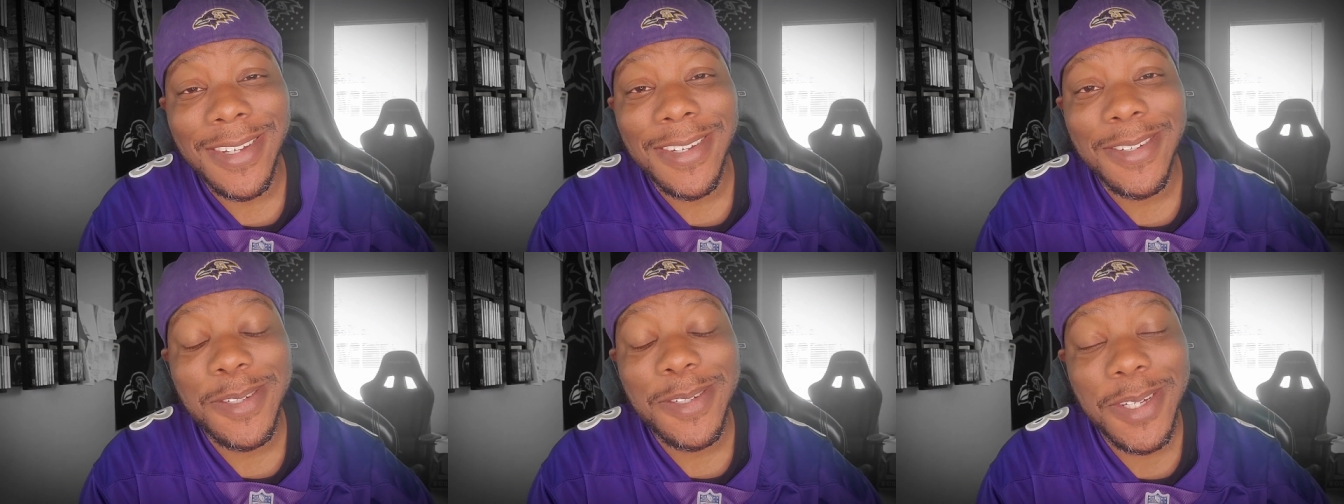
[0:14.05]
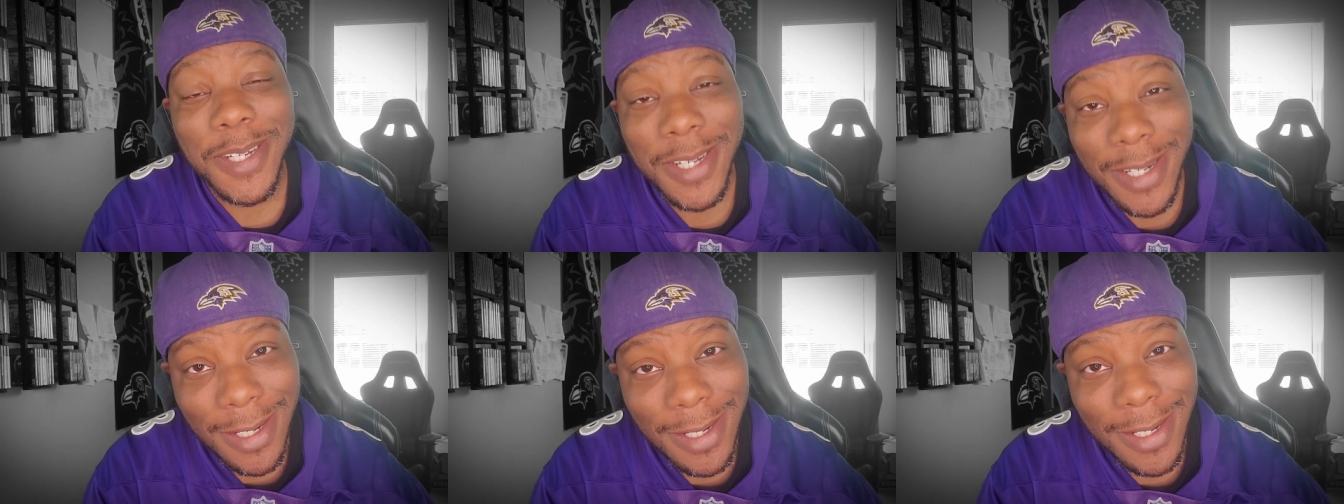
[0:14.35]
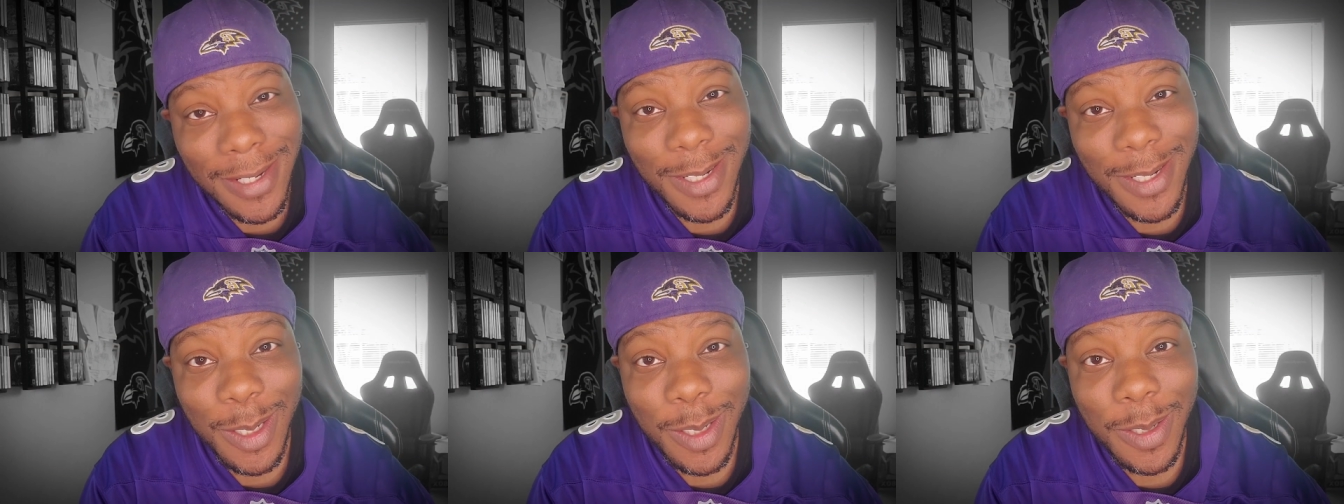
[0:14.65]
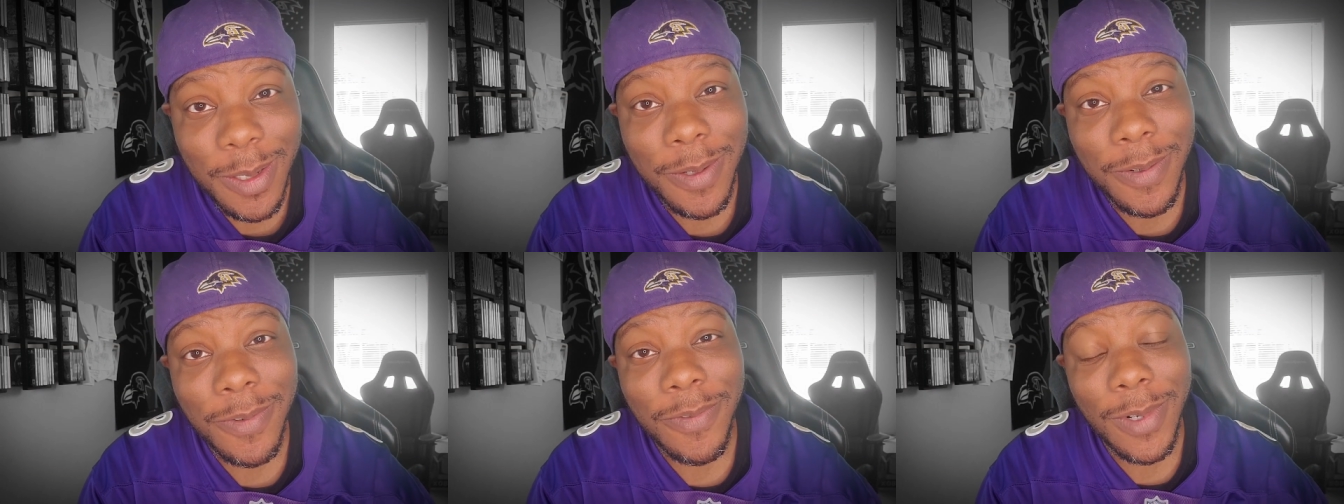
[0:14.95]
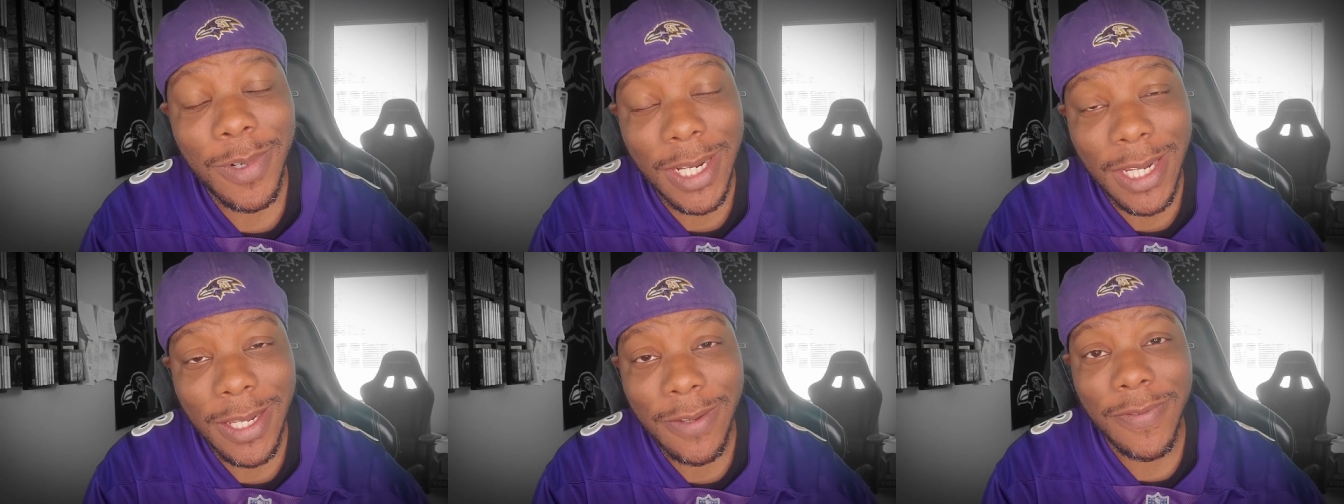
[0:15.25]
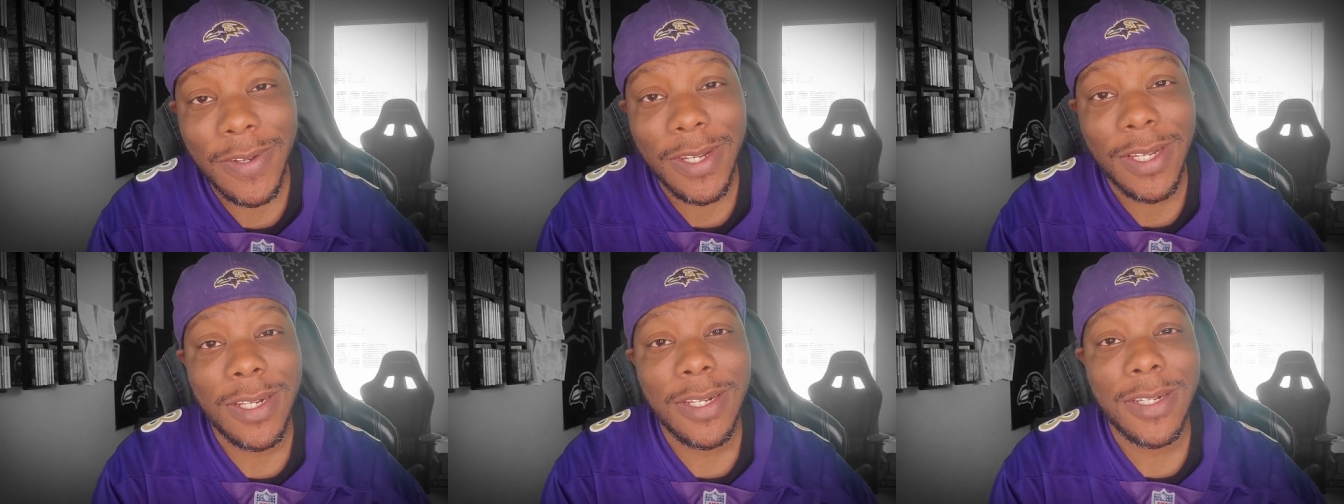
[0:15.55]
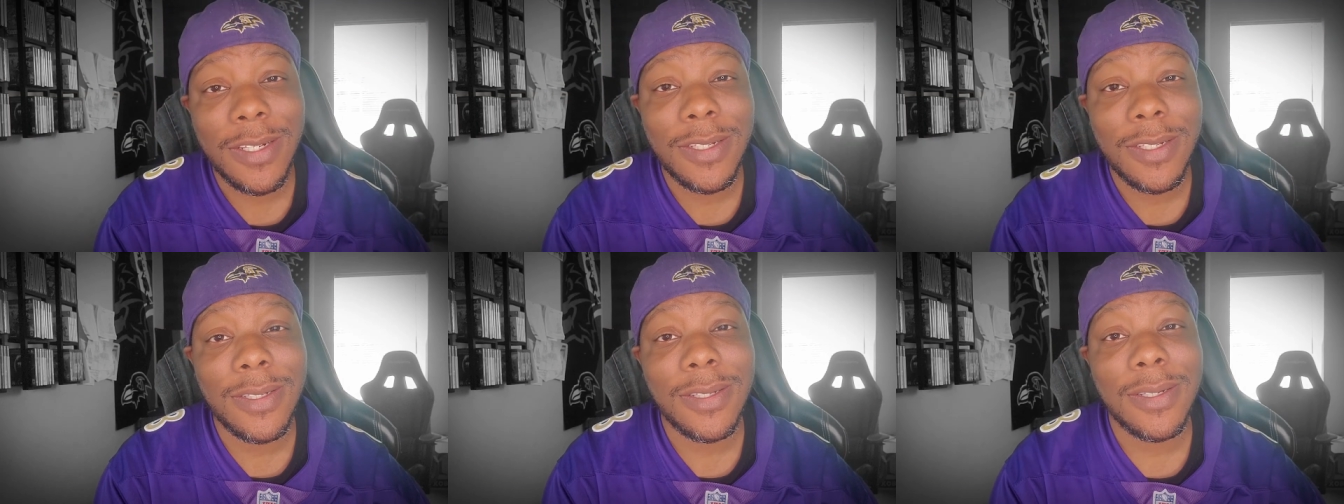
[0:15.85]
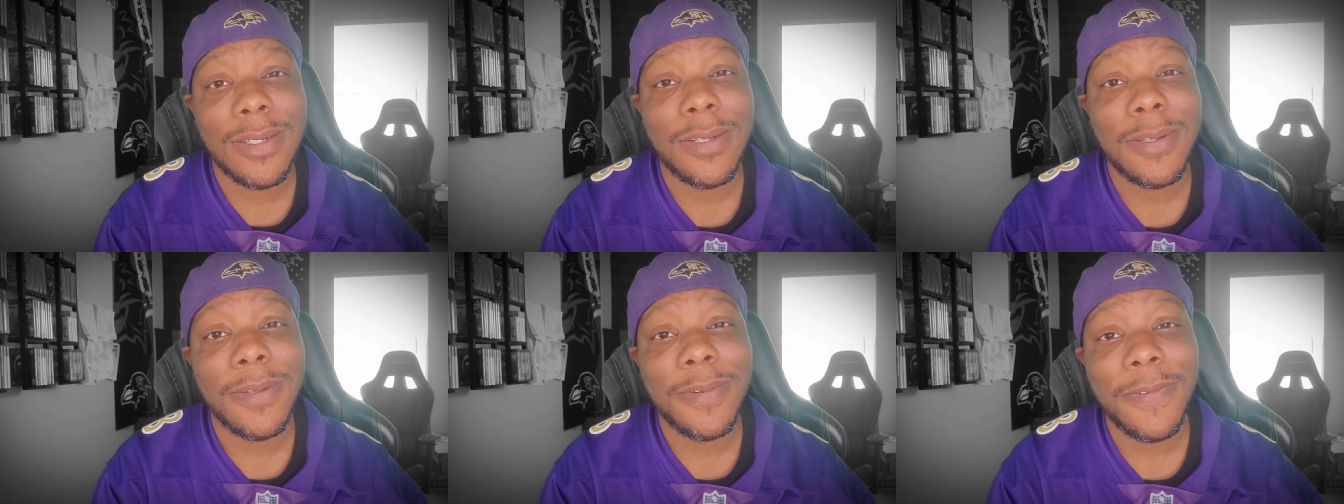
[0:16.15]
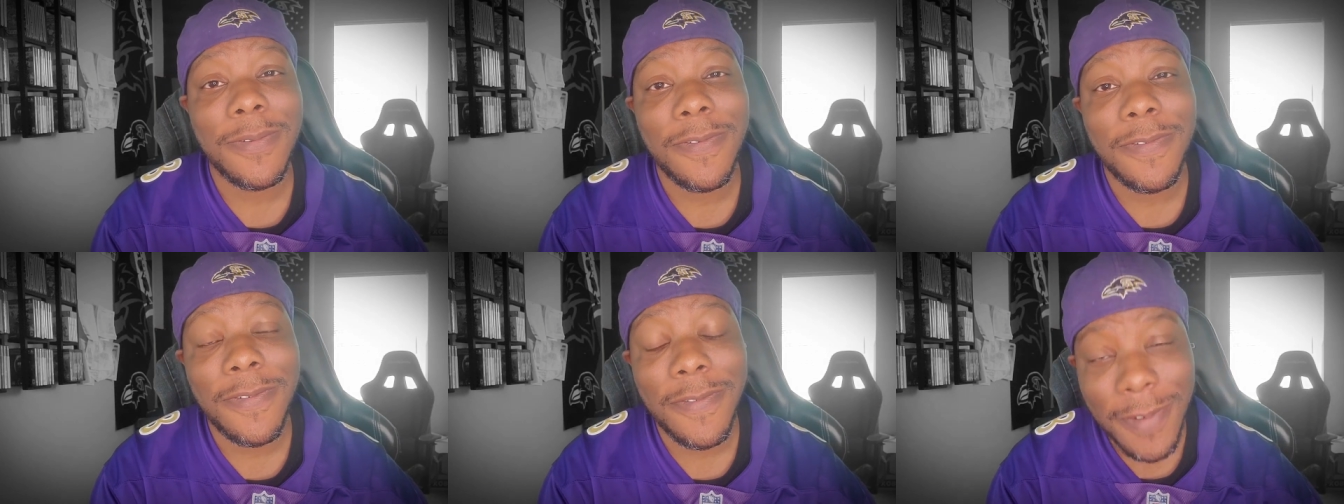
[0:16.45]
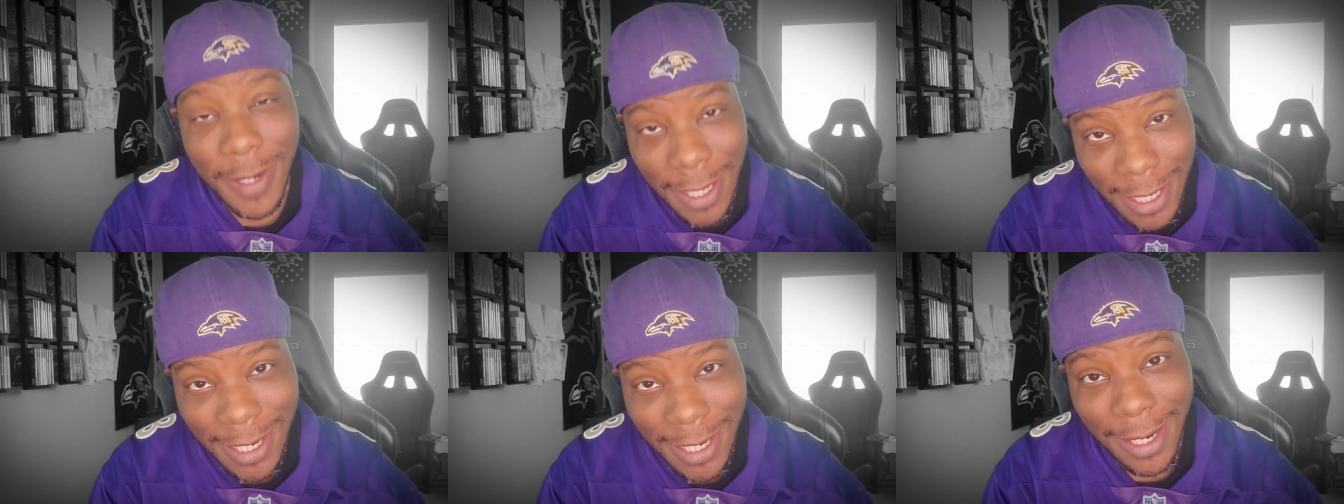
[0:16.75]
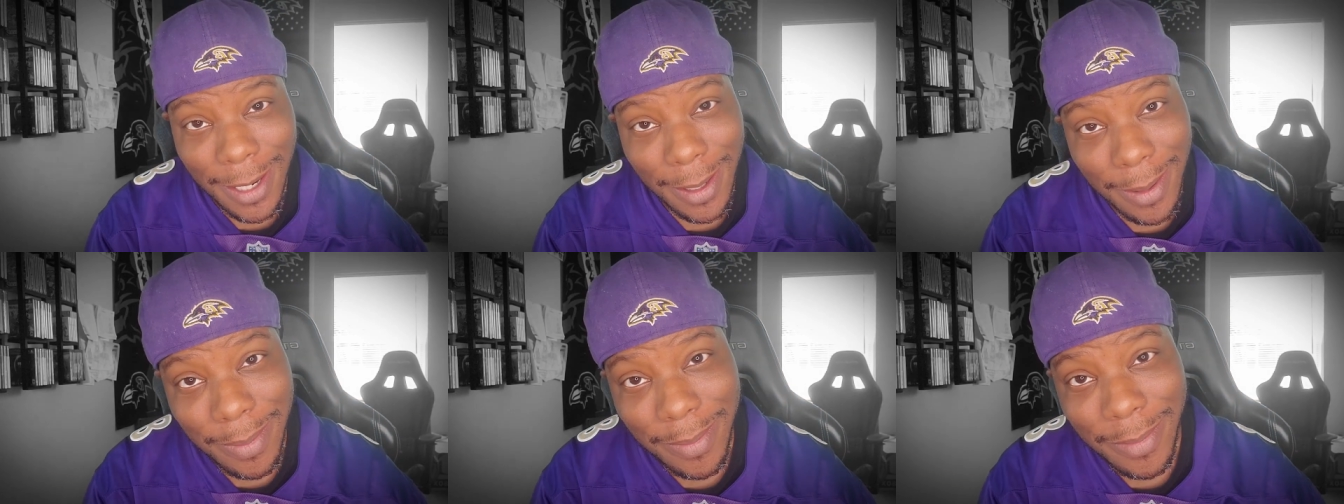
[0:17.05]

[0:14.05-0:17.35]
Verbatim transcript: good, Ravens fam?